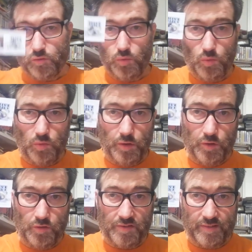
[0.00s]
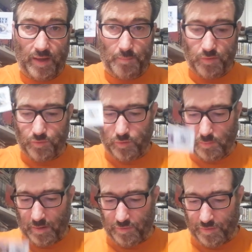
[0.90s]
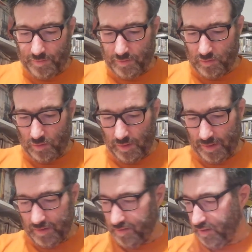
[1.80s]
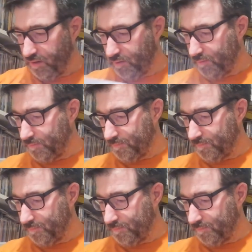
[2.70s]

two used stamps for my father's collection